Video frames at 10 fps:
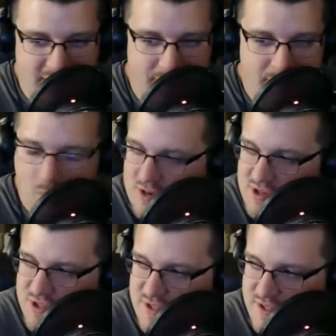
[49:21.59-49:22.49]
on my
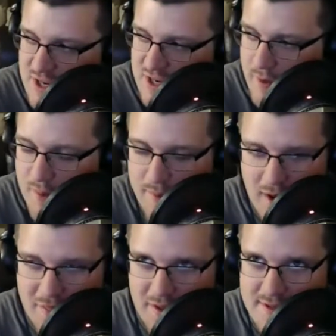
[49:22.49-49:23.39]
wish list. It'll be coming.
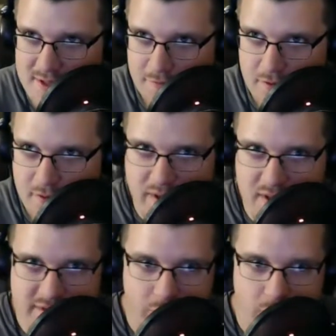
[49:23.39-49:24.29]
I think it's out for the
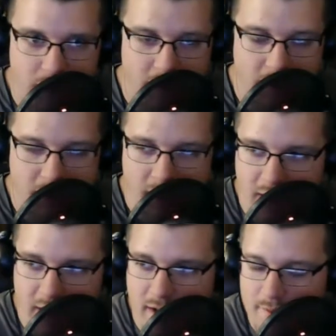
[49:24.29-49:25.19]
PS4.
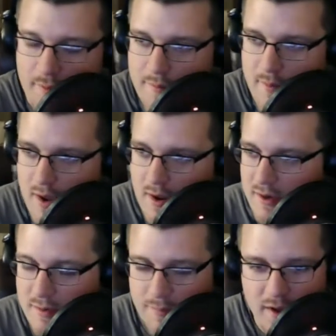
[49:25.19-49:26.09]
I need
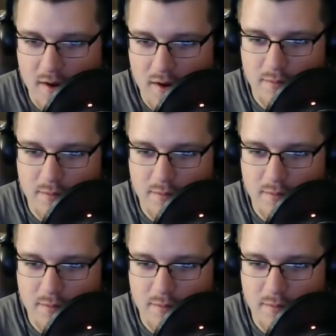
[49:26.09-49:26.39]
to pick it up